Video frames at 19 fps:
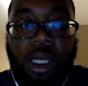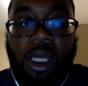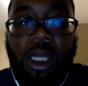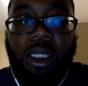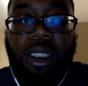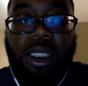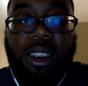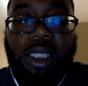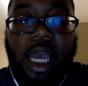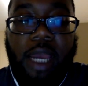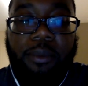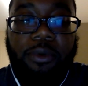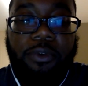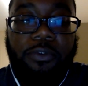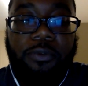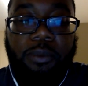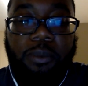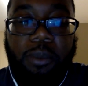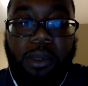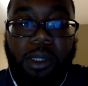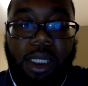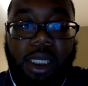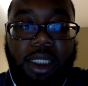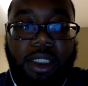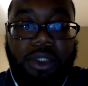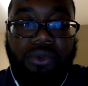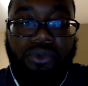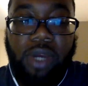This type of
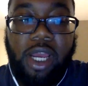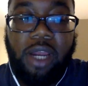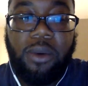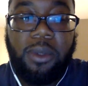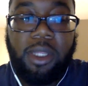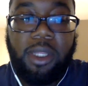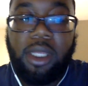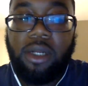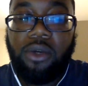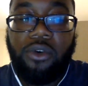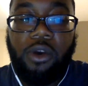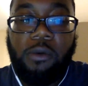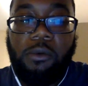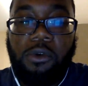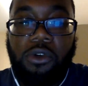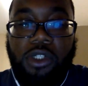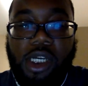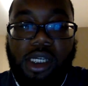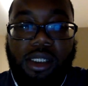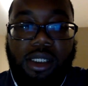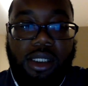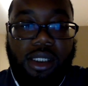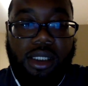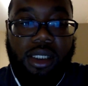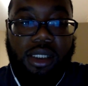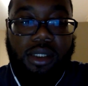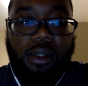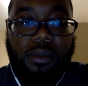plea is rare within the criminal justice
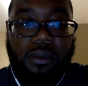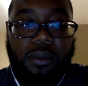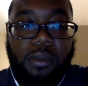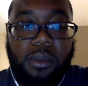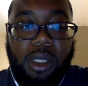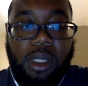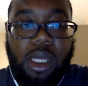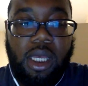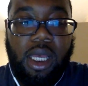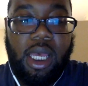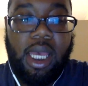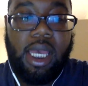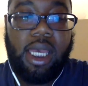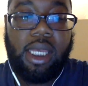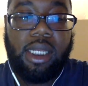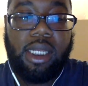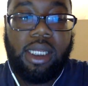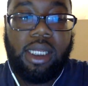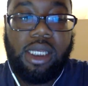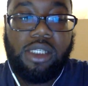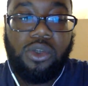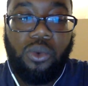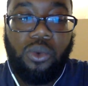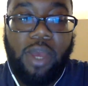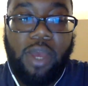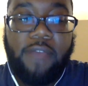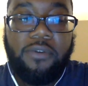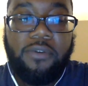system and is a
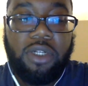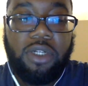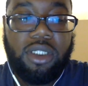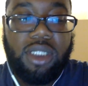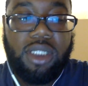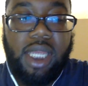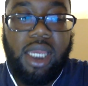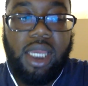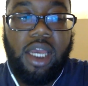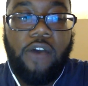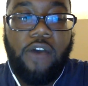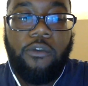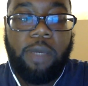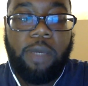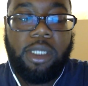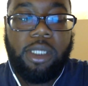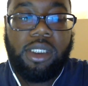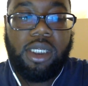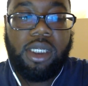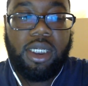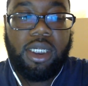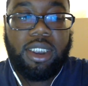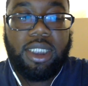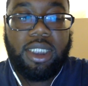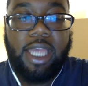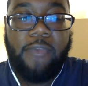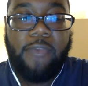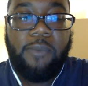way for the state government to
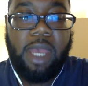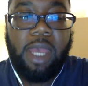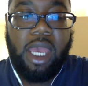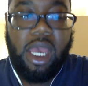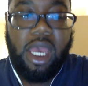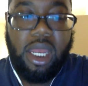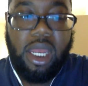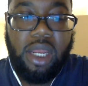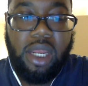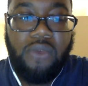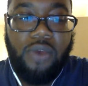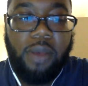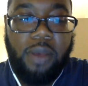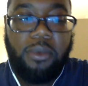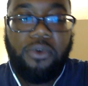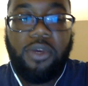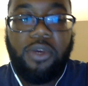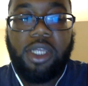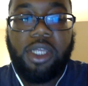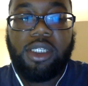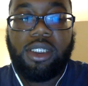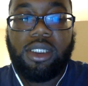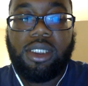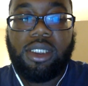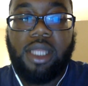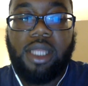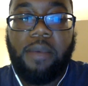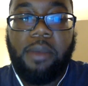escape any
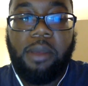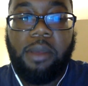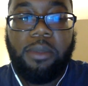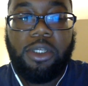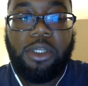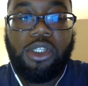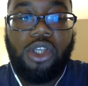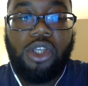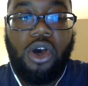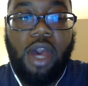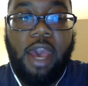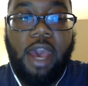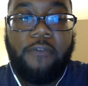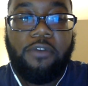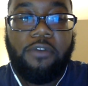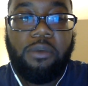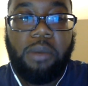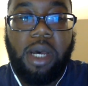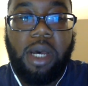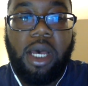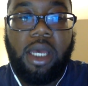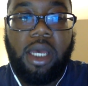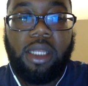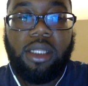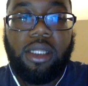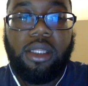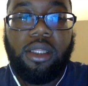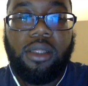reparations that may be sought after by
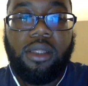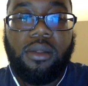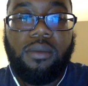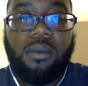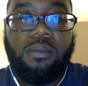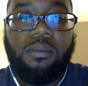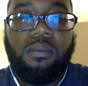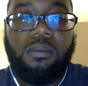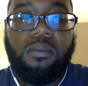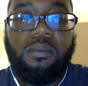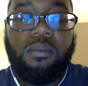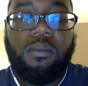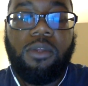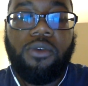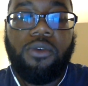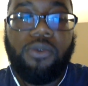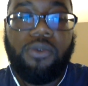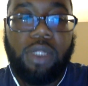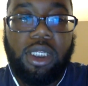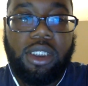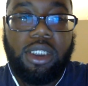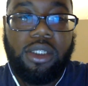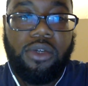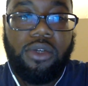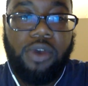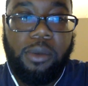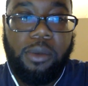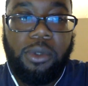the
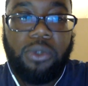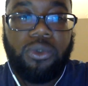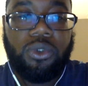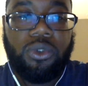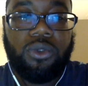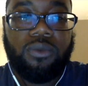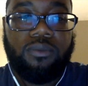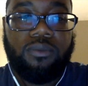released criminals.